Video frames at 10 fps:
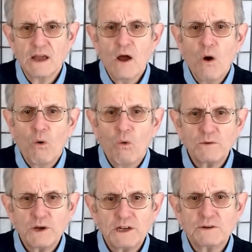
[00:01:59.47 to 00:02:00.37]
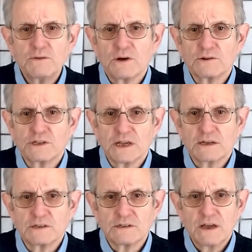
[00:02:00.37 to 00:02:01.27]
When we do those
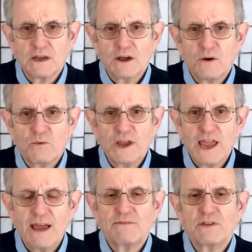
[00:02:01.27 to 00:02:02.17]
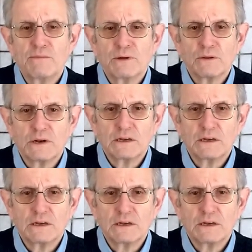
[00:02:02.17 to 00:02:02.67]
things, we have the ability to